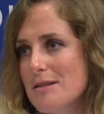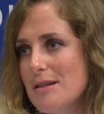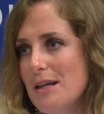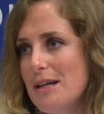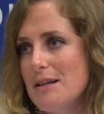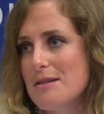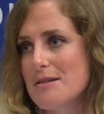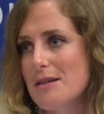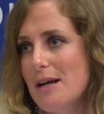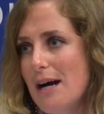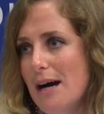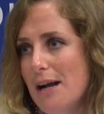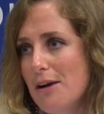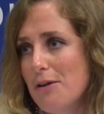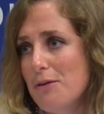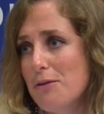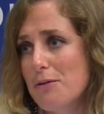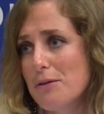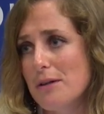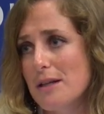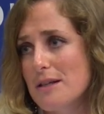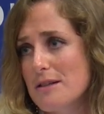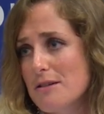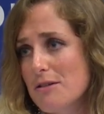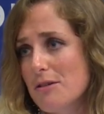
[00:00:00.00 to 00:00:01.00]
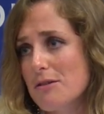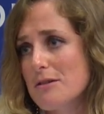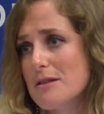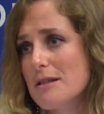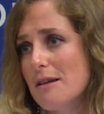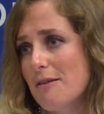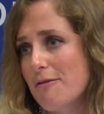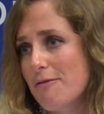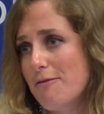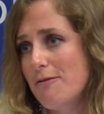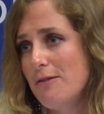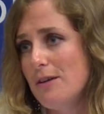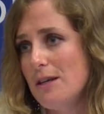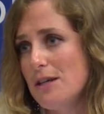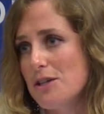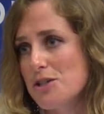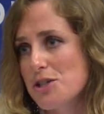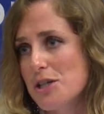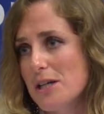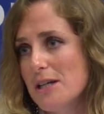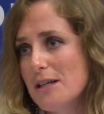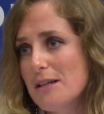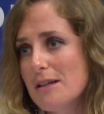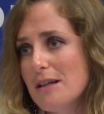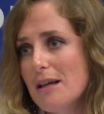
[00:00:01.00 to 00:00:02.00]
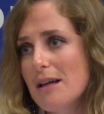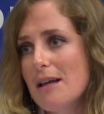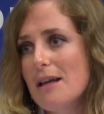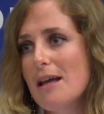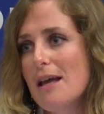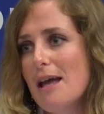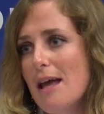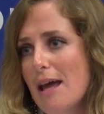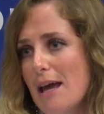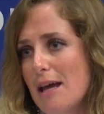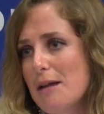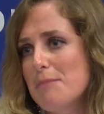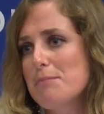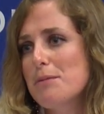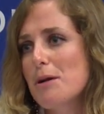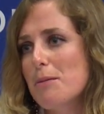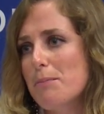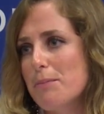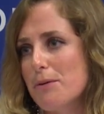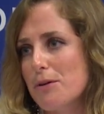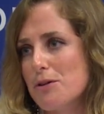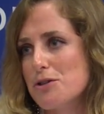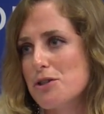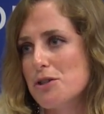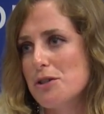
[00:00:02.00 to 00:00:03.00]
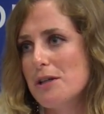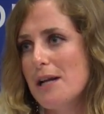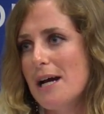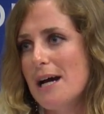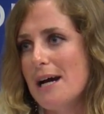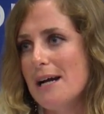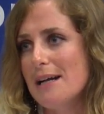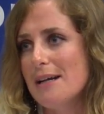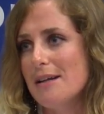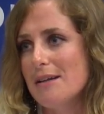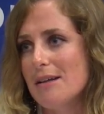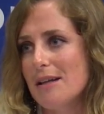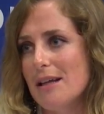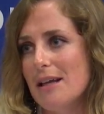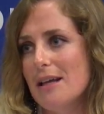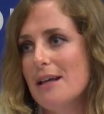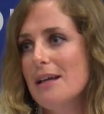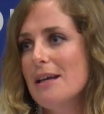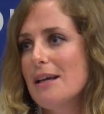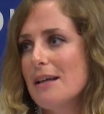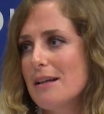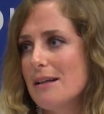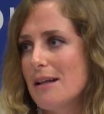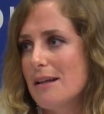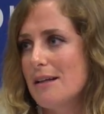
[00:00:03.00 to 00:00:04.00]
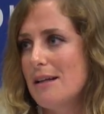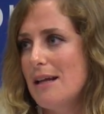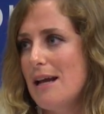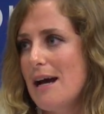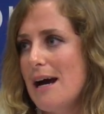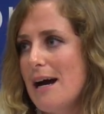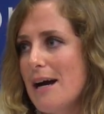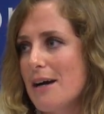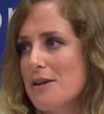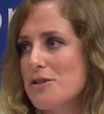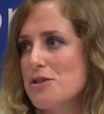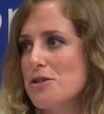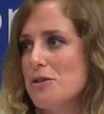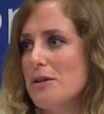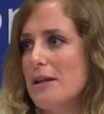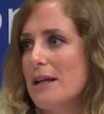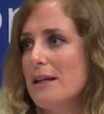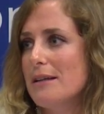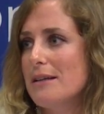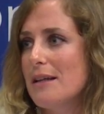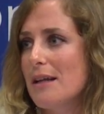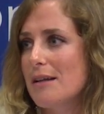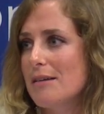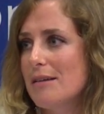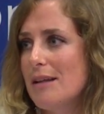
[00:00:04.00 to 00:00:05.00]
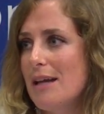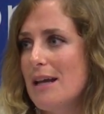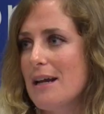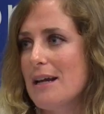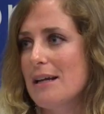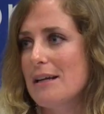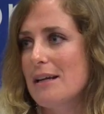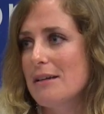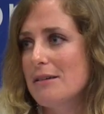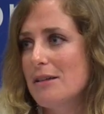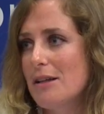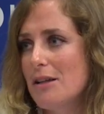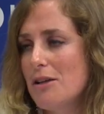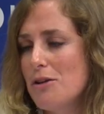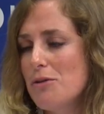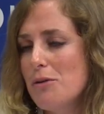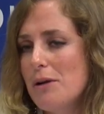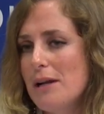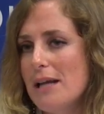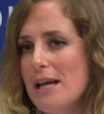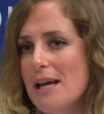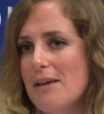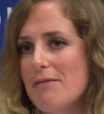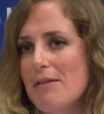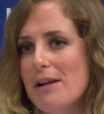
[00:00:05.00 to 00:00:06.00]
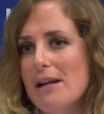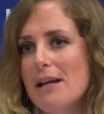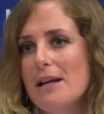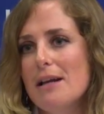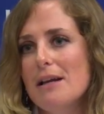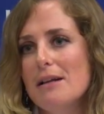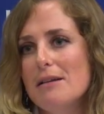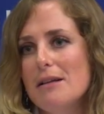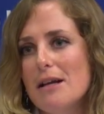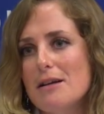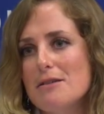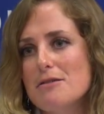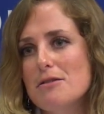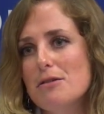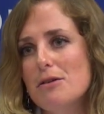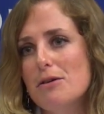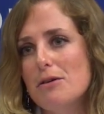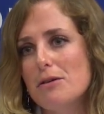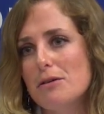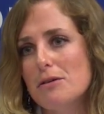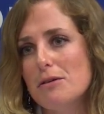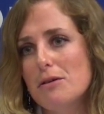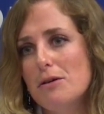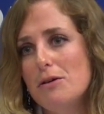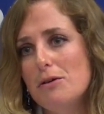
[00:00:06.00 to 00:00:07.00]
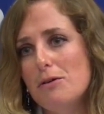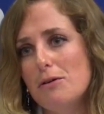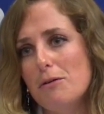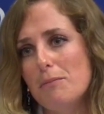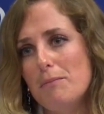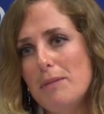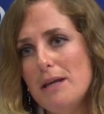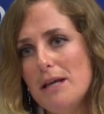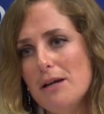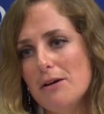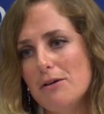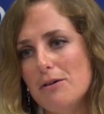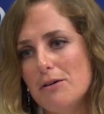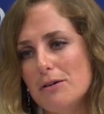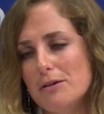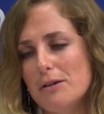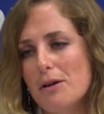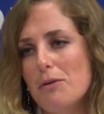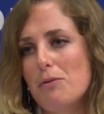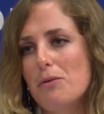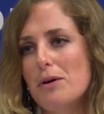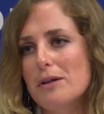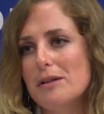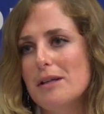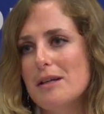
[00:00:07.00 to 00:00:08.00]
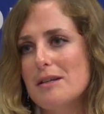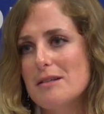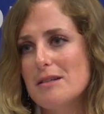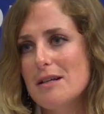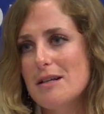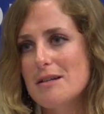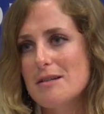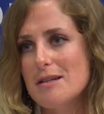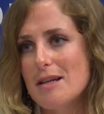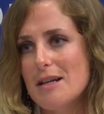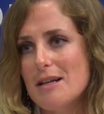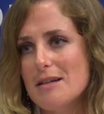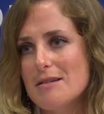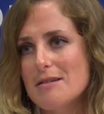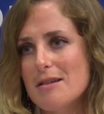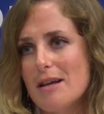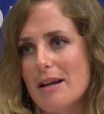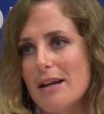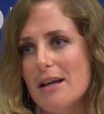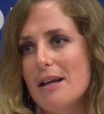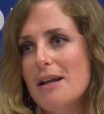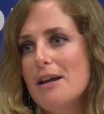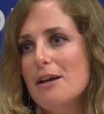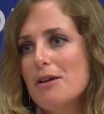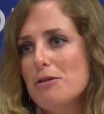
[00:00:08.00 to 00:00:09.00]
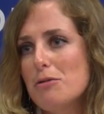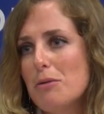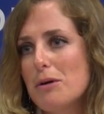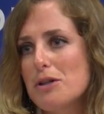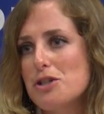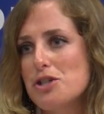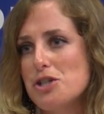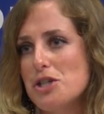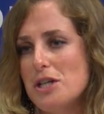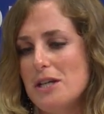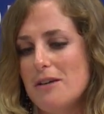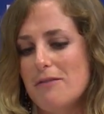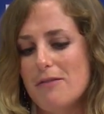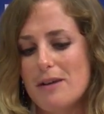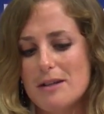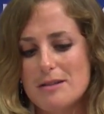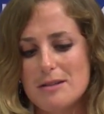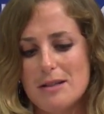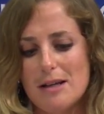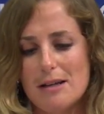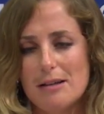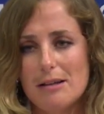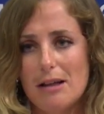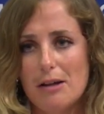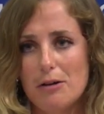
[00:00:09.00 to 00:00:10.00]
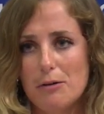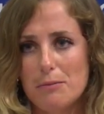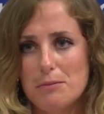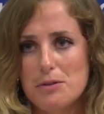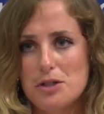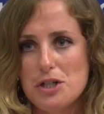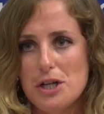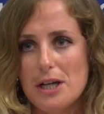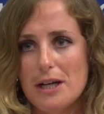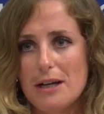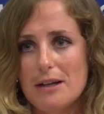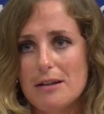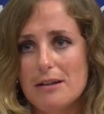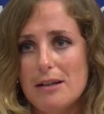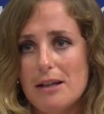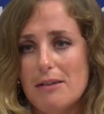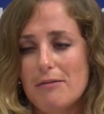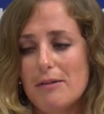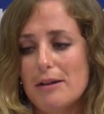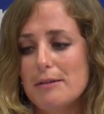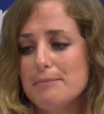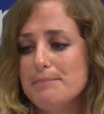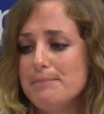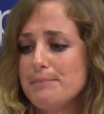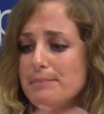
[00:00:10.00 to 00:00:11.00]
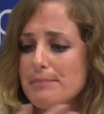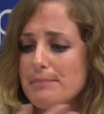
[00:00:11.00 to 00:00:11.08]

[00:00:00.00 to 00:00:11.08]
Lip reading: states alone is not sufficient, and proportionality, that the action undertaken at the EU level does not go beyond what is necessary to achieve a certain objective.